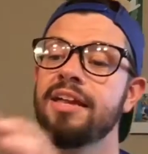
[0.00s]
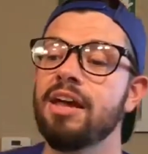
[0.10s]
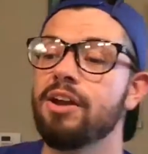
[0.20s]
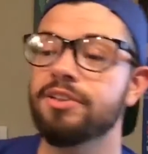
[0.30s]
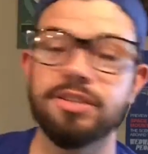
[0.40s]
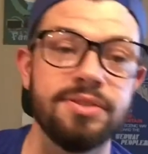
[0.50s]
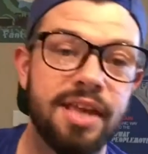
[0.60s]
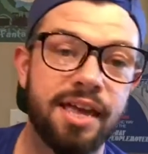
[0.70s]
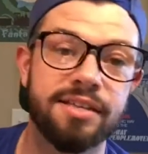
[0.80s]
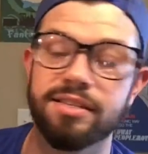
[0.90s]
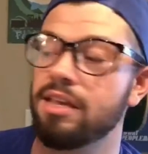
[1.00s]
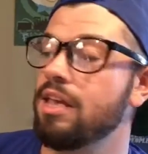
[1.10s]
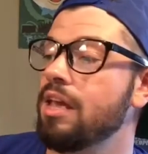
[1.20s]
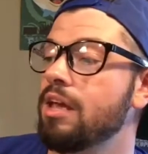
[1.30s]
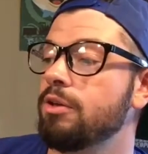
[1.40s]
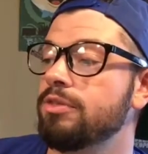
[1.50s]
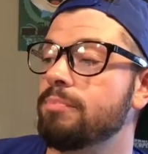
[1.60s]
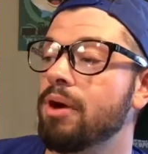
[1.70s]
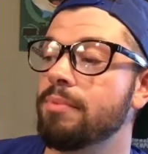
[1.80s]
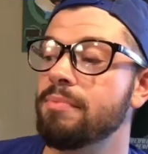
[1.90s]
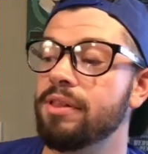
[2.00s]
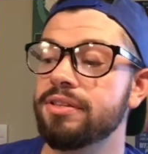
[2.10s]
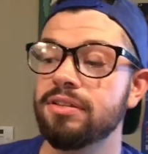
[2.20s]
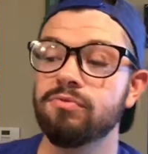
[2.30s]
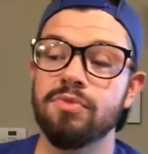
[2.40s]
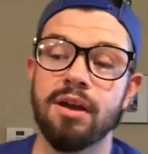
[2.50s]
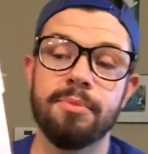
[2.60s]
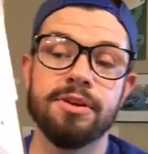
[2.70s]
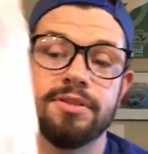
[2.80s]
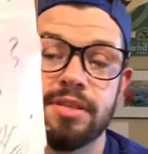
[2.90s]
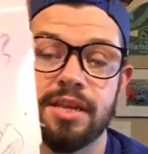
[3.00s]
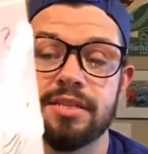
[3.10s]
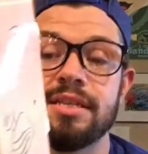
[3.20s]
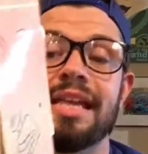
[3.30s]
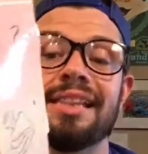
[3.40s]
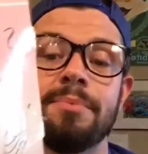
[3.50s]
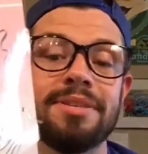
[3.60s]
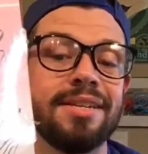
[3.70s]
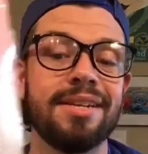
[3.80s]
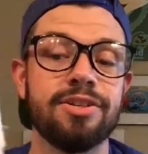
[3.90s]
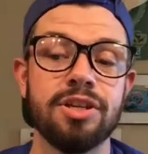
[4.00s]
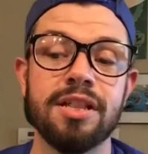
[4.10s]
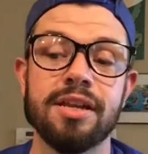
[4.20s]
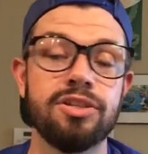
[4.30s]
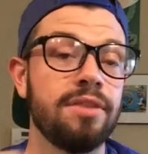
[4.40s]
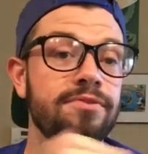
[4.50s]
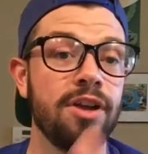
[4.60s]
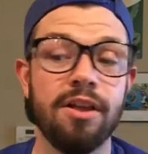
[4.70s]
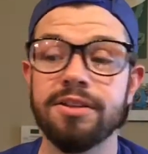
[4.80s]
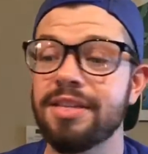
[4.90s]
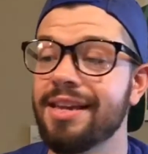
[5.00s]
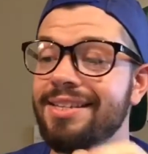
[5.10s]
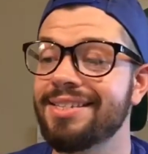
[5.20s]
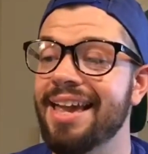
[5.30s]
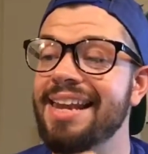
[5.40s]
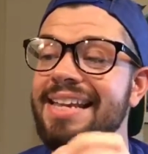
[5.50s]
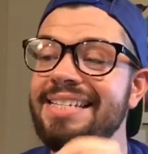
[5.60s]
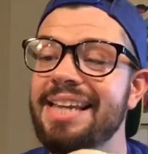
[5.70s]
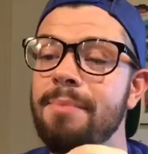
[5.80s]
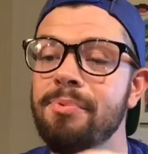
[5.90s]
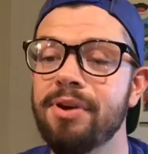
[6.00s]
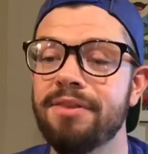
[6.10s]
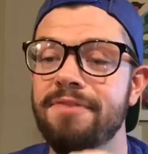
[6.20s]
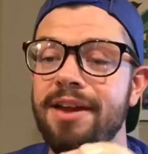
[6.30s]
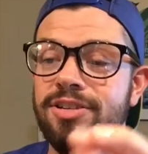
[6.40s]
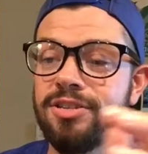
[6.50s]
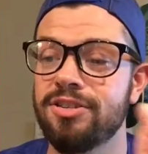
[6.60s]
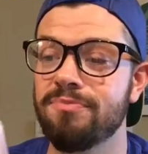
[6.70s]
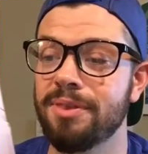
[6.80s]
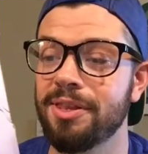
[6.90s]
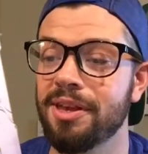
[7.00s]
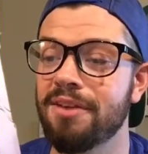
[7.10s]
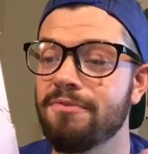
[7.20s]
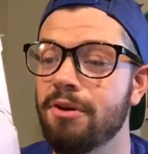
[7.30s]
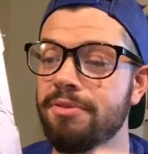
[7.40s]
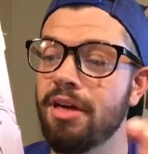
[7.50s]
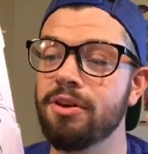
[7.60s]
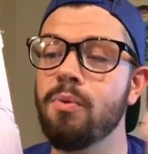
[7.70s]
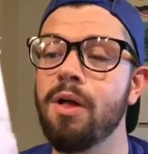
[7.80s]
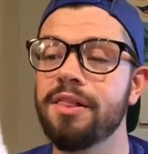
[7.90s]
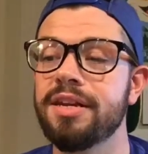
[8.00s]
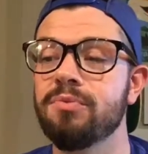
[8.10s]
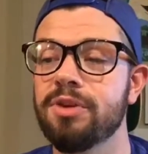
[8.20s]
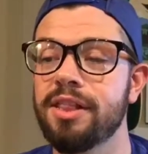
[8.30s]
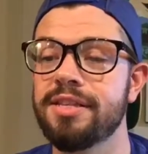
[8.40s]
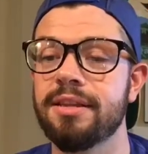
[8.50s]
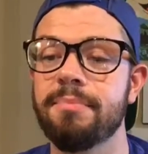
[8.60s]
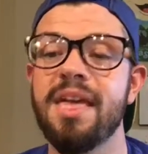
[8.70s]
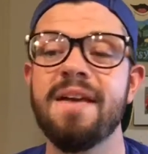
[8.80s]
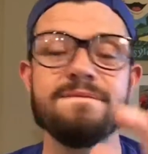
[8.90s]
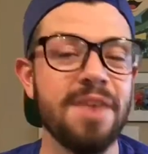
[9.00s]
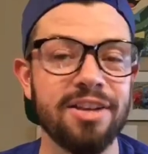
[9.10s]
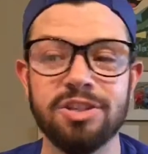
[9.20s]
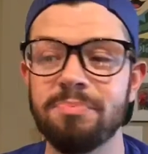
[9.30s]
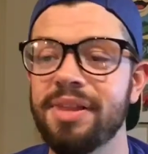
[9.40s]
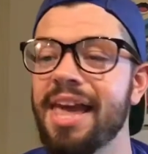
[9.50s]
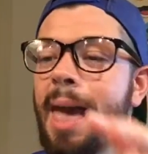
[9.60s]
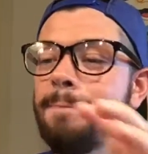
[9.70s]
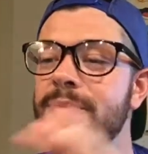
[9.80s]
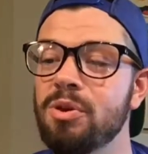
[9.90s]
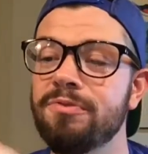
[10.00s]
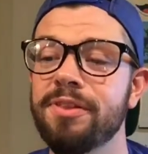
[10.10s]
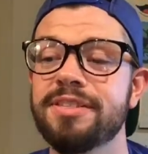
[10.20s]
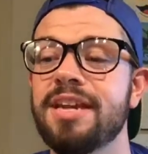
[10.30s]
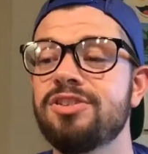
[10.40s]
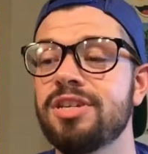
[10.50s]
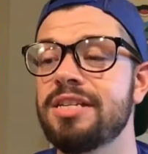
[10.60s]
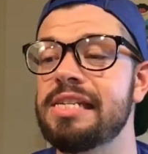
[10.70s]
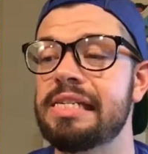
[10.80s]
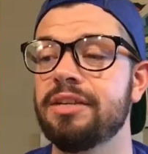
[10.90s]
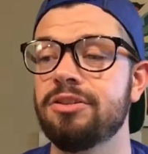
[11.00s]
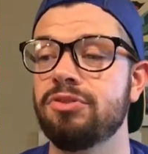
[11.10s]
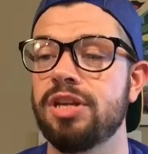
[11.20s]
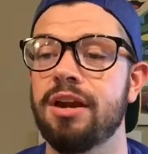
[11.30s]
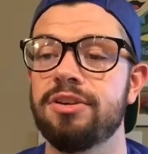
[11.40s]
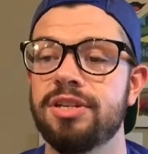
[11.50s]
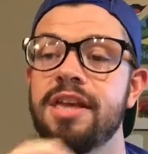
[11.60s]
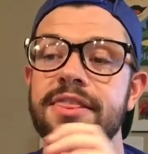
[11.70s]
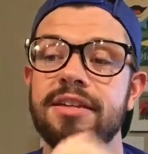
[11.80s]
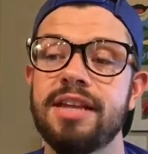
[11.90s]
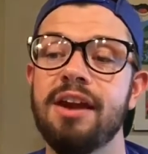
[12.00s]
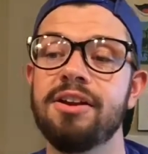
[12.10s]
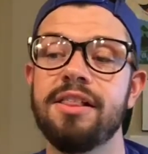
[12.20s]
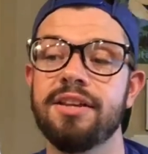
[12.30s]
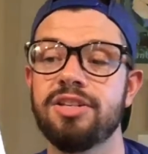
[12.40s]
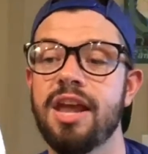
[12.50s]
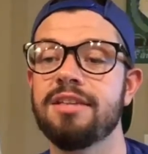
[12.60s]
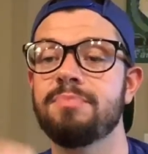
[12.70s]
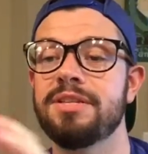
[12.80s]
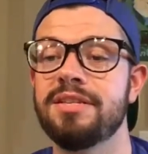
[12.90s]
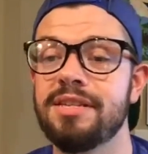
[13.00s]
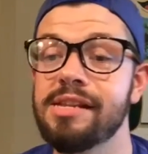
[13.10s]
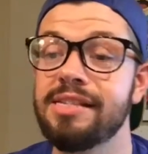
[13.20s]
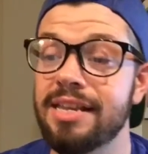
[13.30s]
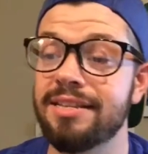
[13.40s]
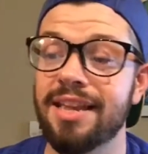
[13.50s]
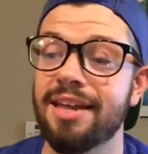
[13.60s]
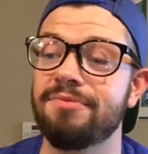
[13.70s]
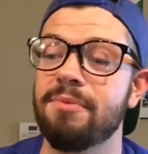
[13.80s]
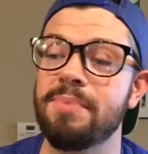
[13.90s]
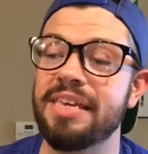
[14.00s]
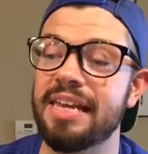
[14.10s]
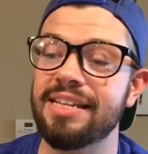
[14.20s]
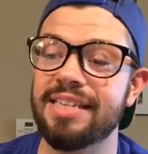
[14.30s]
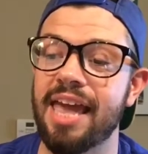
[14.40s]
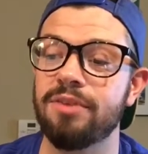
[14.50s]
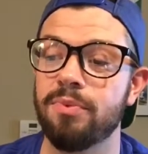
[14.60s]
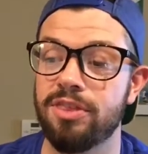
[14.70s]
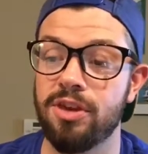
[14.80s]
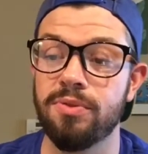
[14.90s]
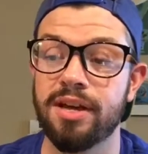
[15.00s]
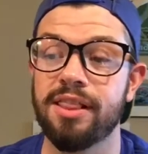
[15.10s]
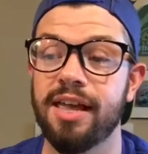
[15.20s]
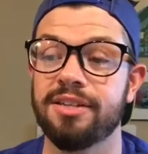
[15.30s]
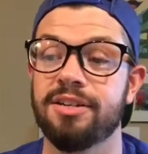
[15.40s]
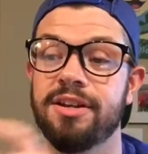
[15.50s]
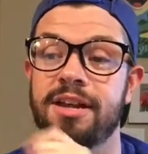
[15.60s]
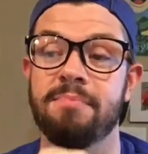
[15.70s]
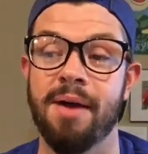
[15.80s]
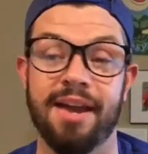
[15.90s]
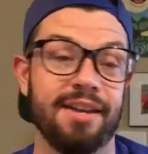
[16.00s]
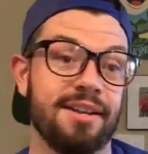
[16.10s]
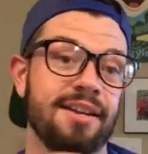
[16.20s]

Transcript: Now it also says, the Barbie Millicent Roberts is a limited edition collection of dolls, exciting contemporary fashions you've been looking for with all the quality, realism, fashion play, and beautiful attention to details you cherish. The entire collection has been designed from beginning to end with you, the collector, in mind.